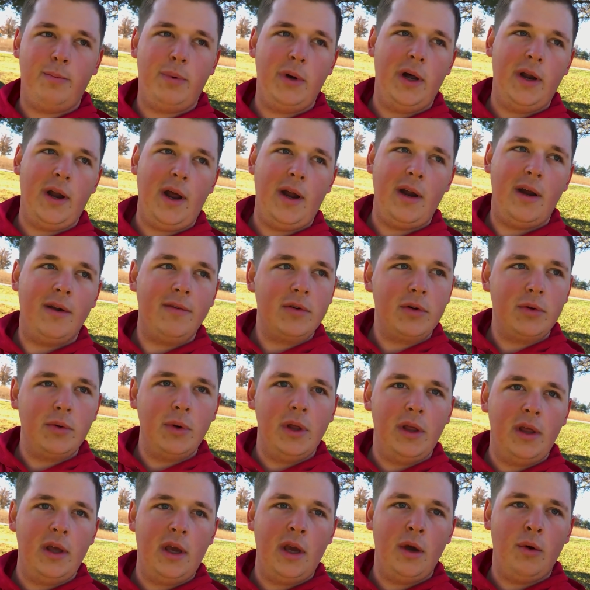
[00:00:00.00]
But I never
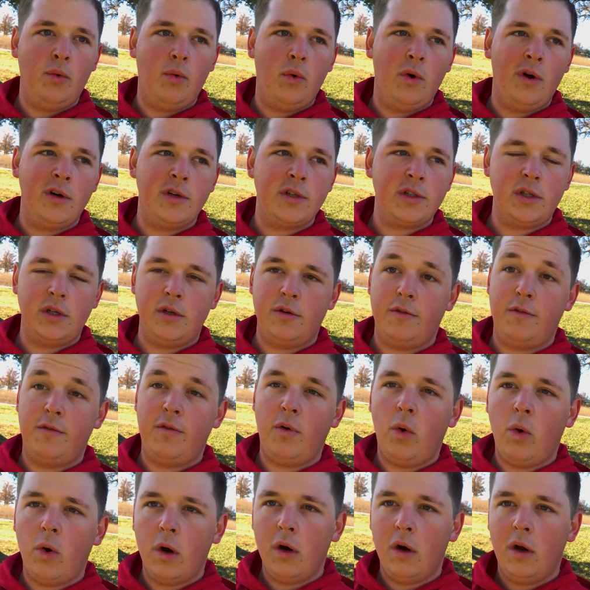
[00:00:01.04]
really get worse than a
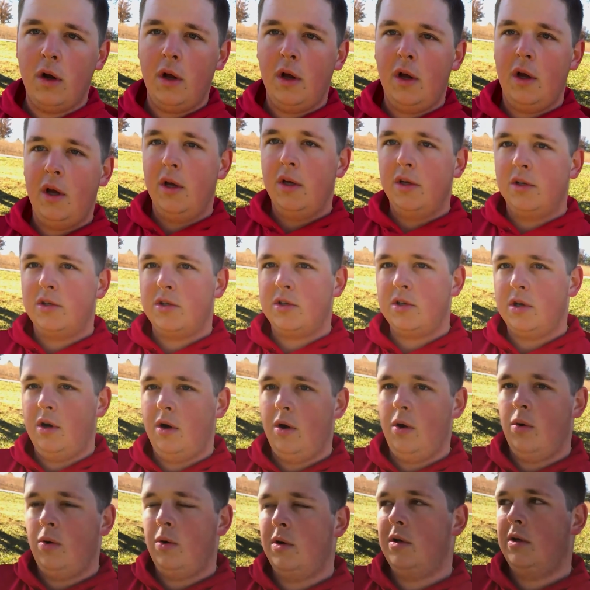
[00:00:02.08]
4.
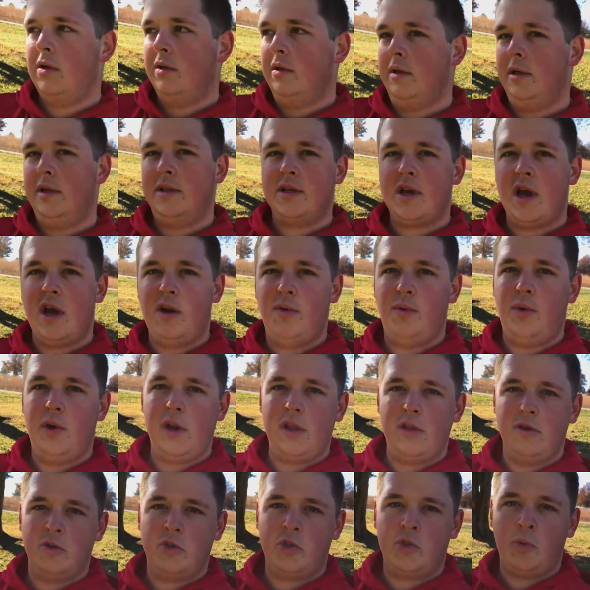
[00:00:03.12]
So it's kind of one
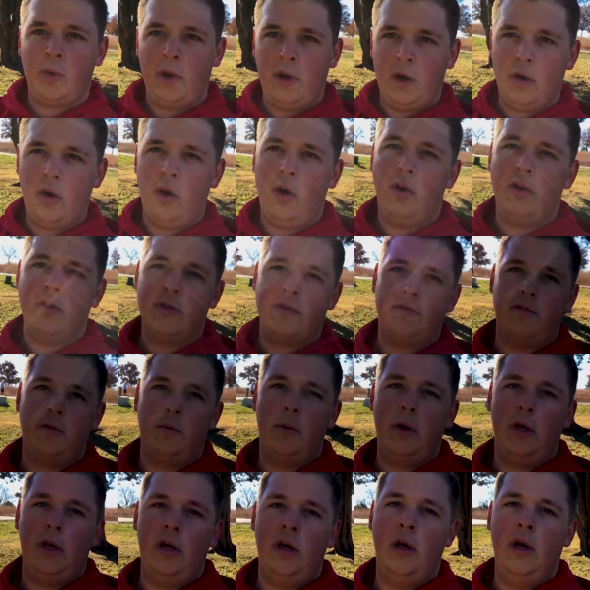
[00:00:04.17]
of those tweener holes for
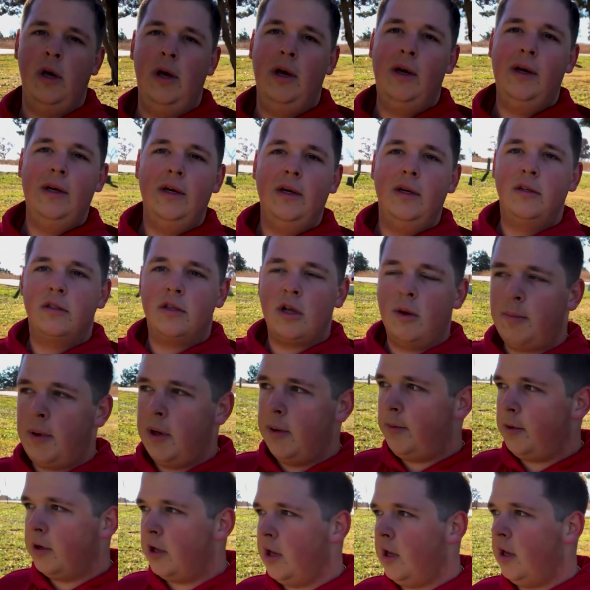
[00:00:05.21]
me. Some
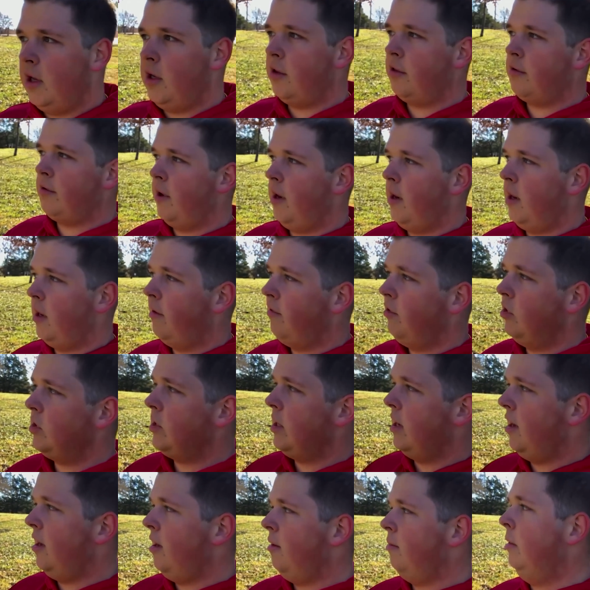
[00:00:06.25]
people can get a 3 on it every
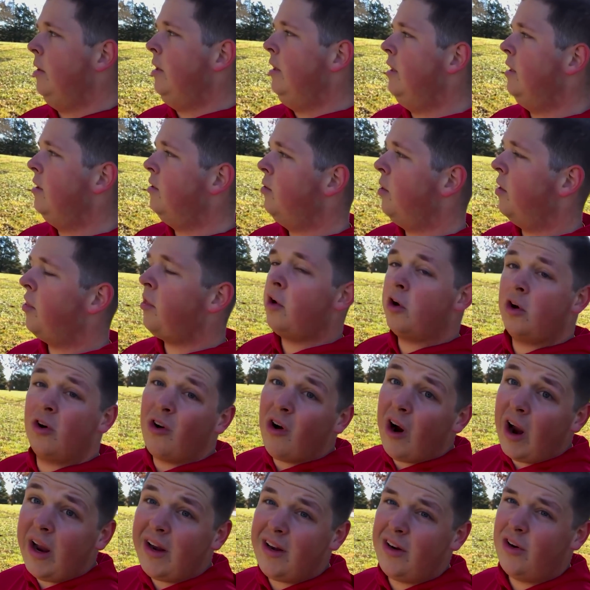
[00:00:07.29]
time. With a
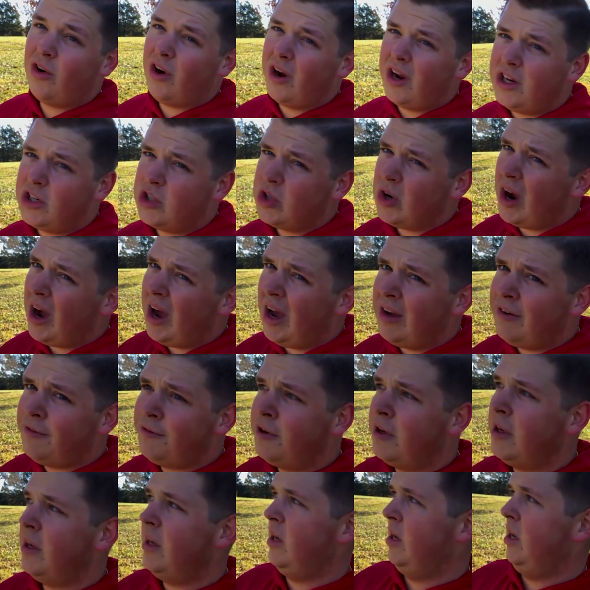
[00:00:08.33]
great drive,
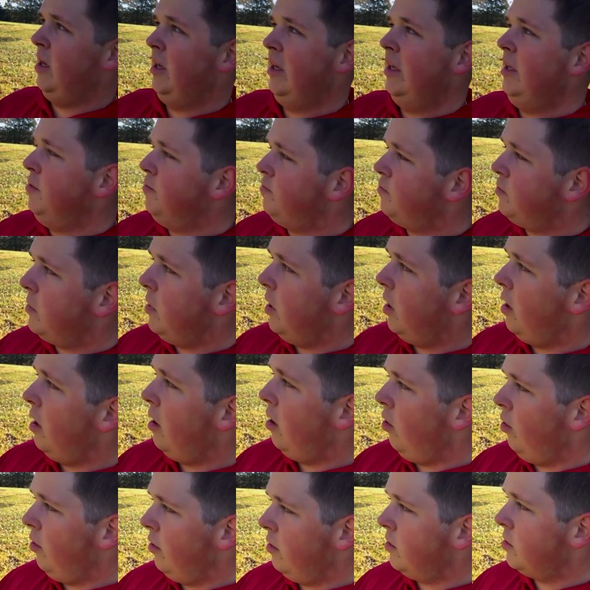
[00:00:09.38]
you
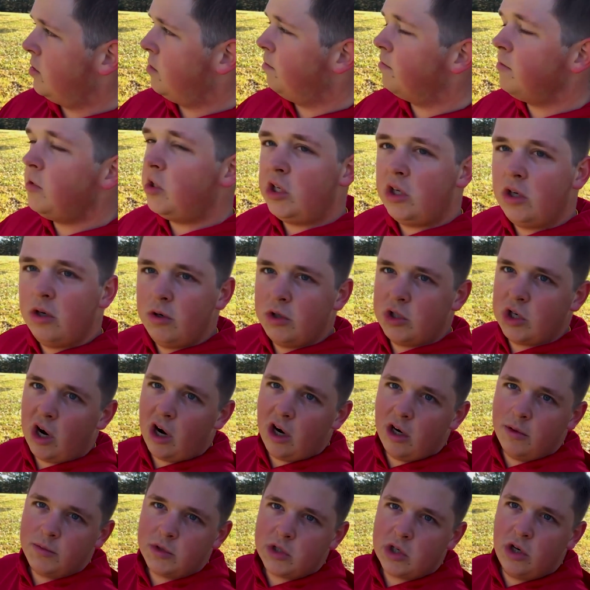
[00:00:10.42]
know, those huge
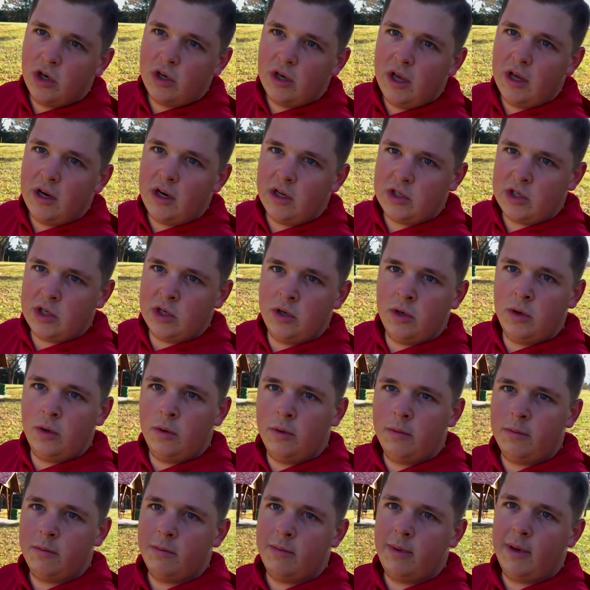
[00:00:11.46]
arms could get a
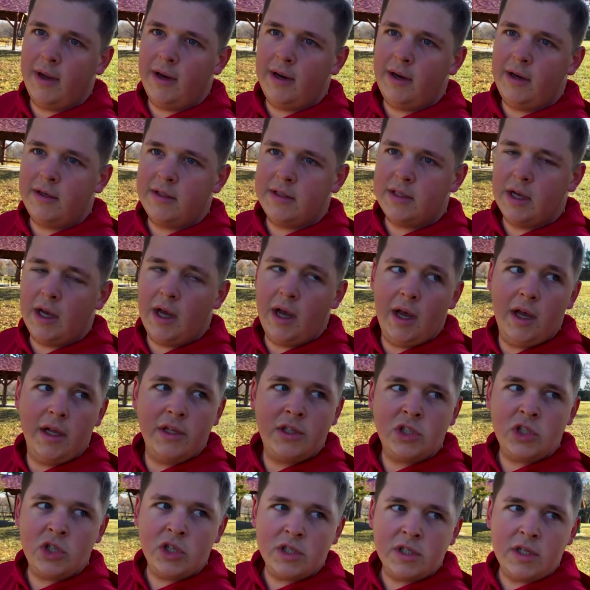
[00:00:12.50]
2, but
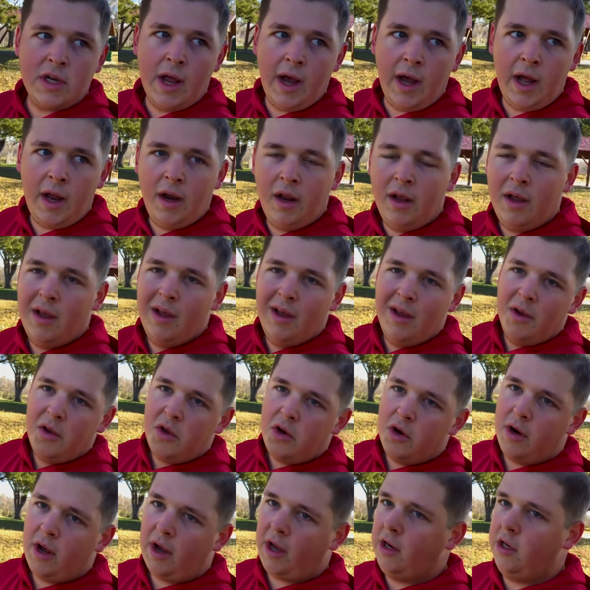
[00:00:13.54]
it's just not,
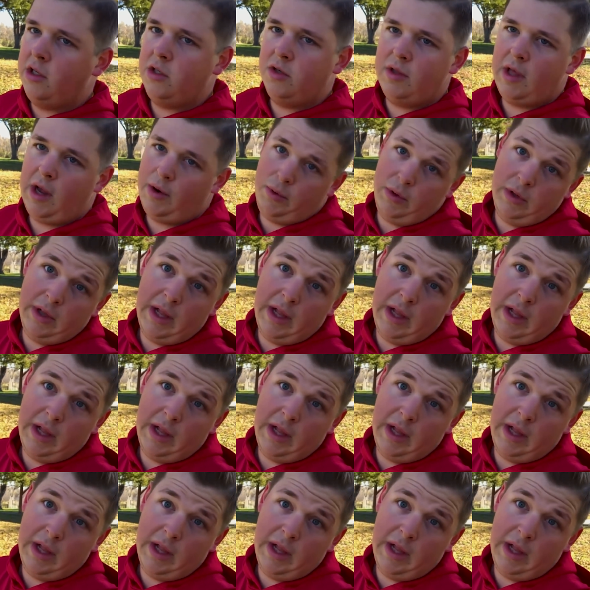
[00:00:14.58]
you're not gonna do that